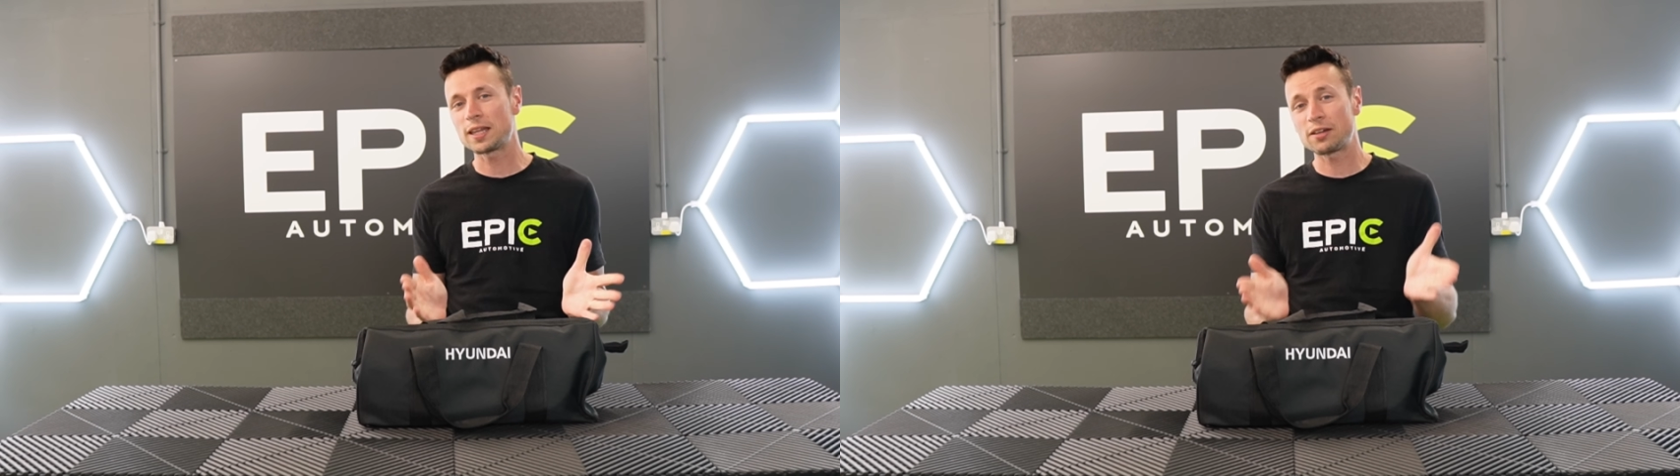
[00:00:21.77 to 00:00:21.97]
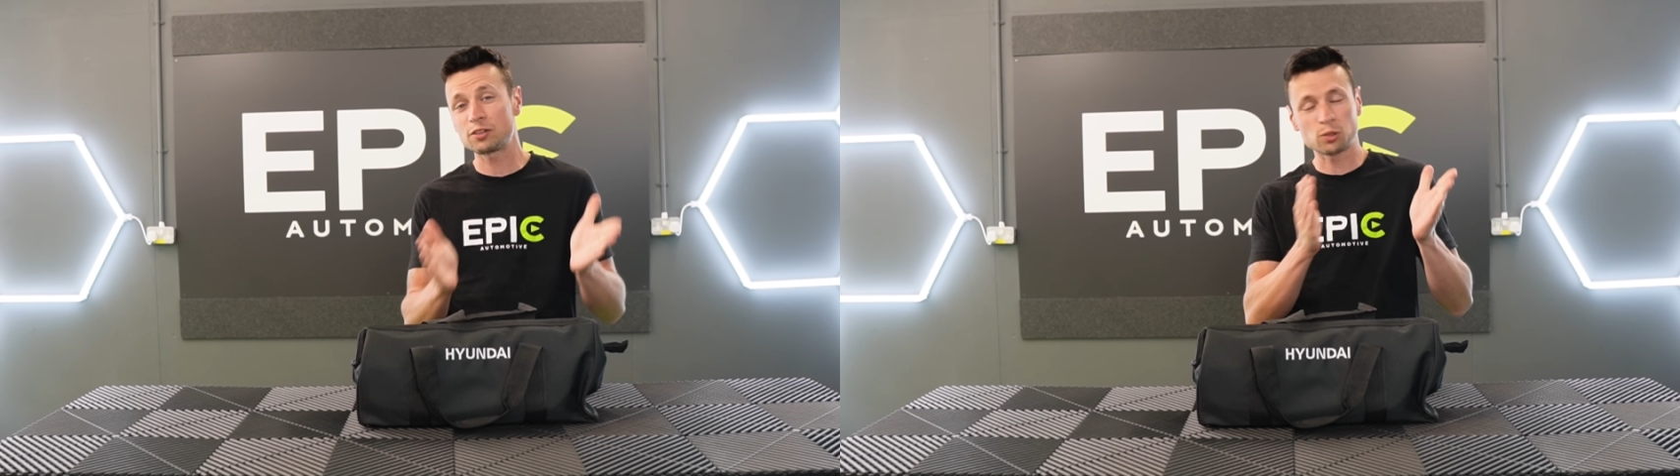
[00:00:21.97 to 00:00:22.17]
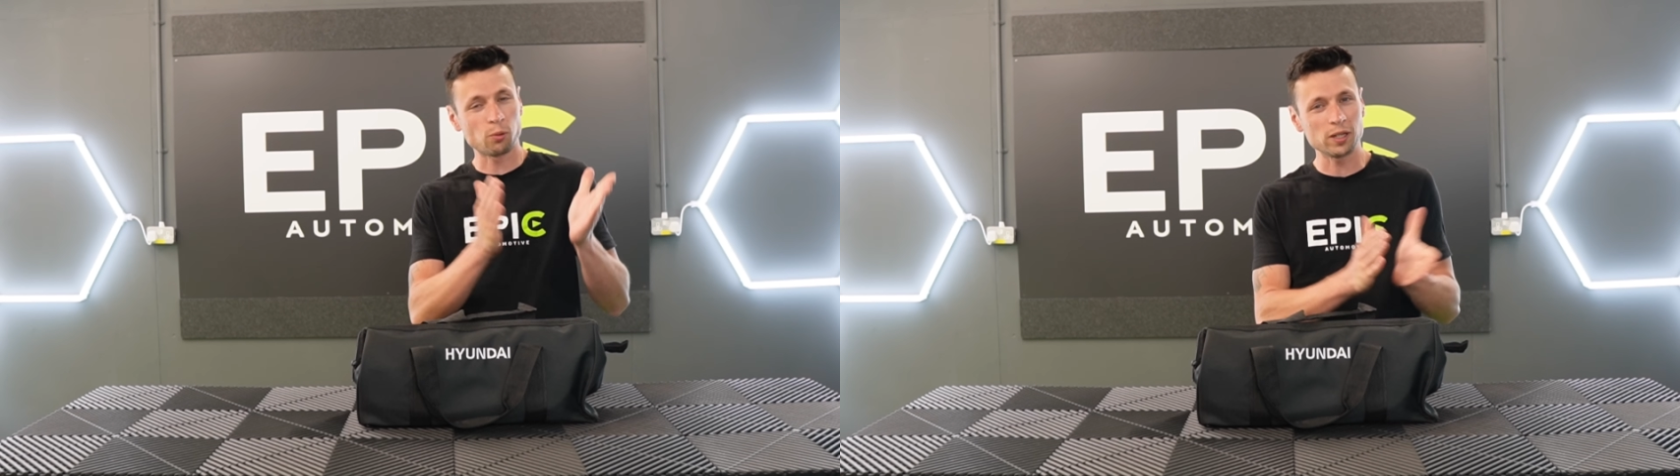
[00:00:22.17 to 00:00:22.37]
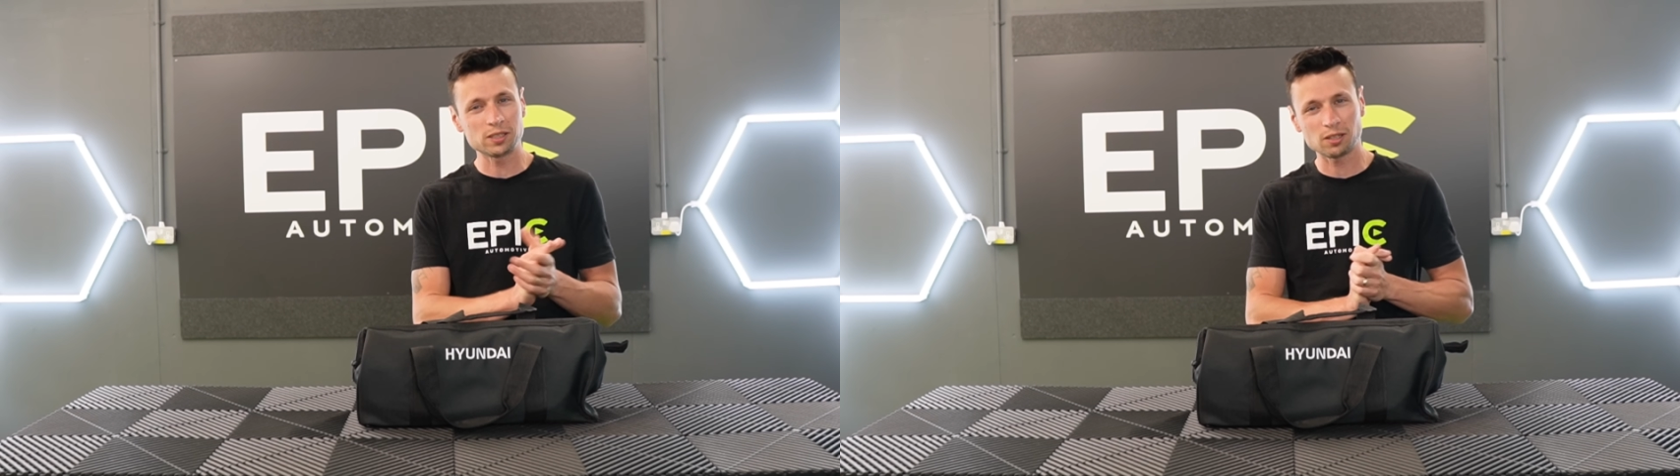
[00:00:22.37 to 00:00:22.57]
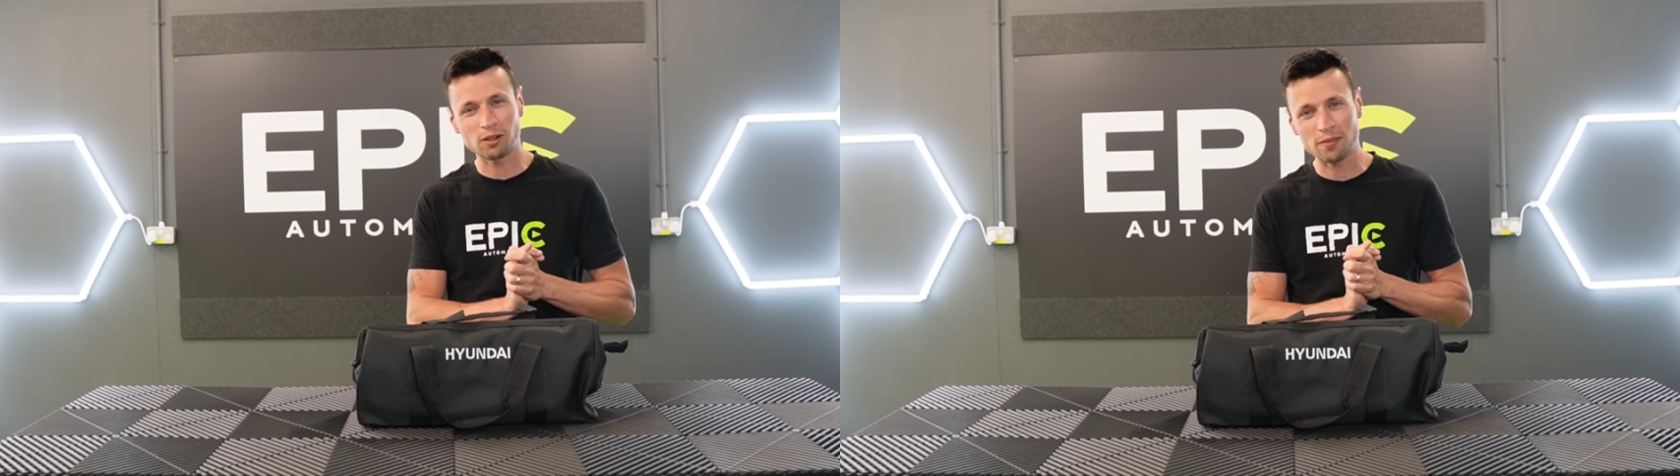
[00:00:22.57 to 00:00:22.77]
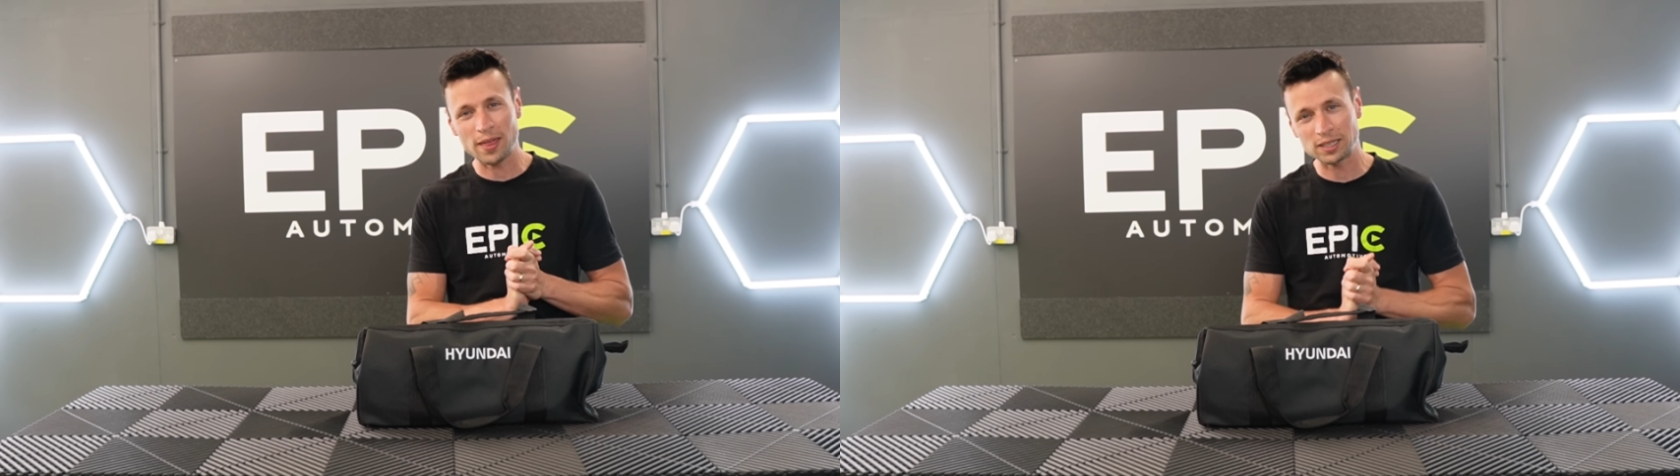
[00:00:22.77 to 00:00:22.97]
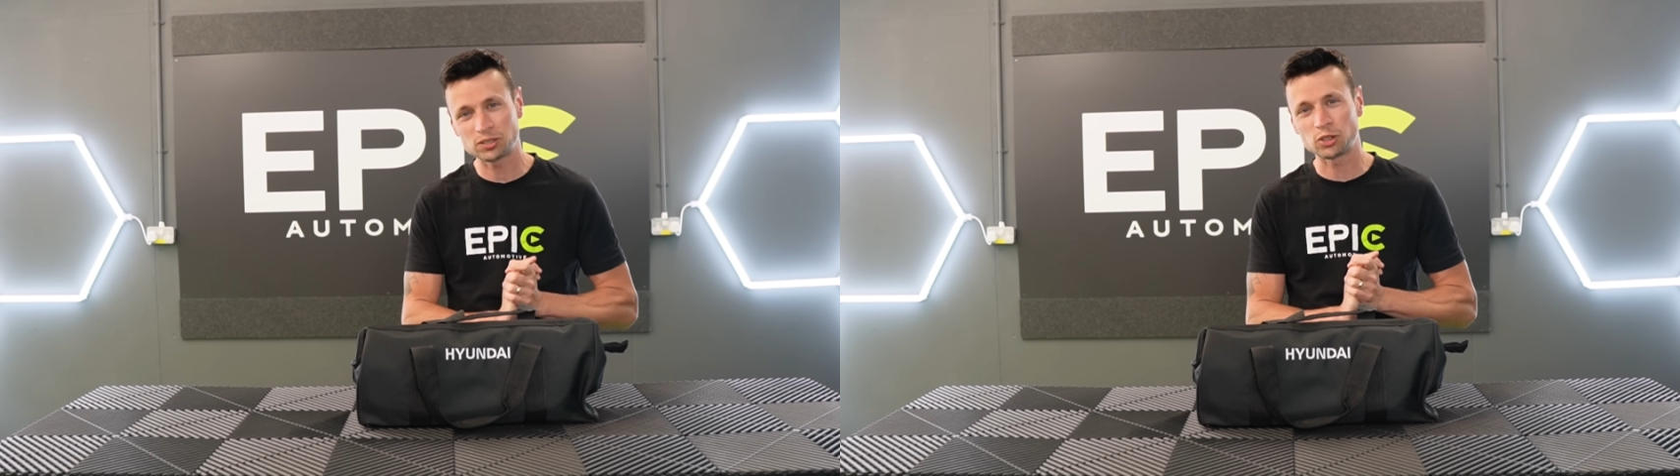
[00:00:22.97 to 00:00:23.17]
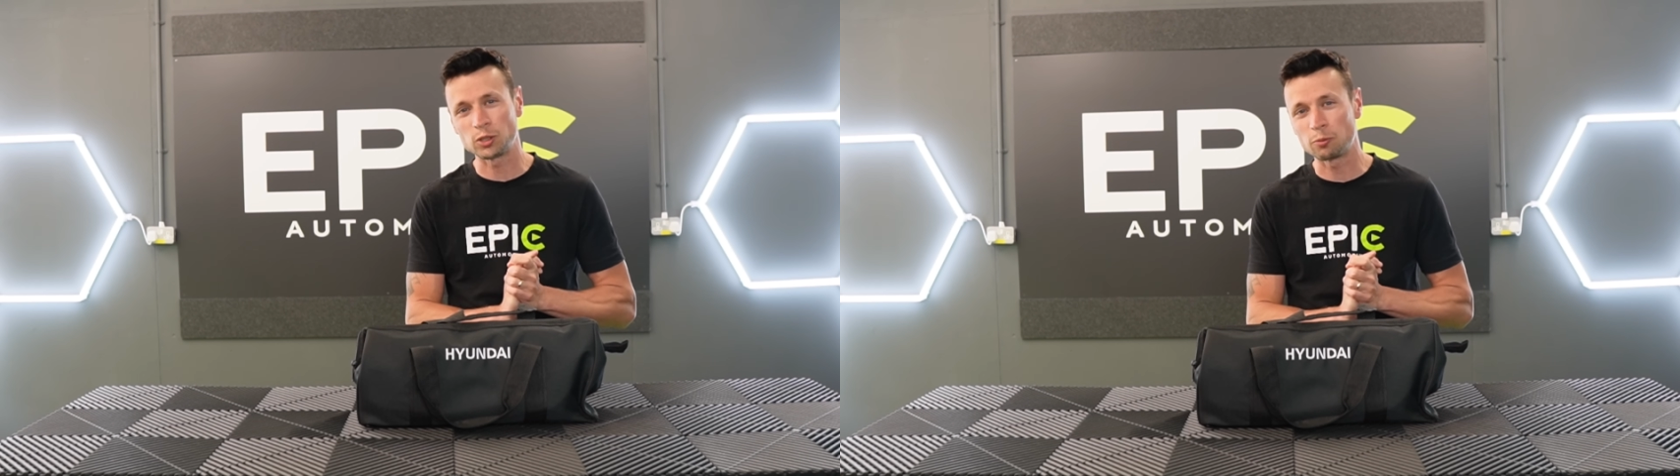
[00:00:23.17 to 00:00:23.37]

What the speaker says: that there is quite a lot of that to do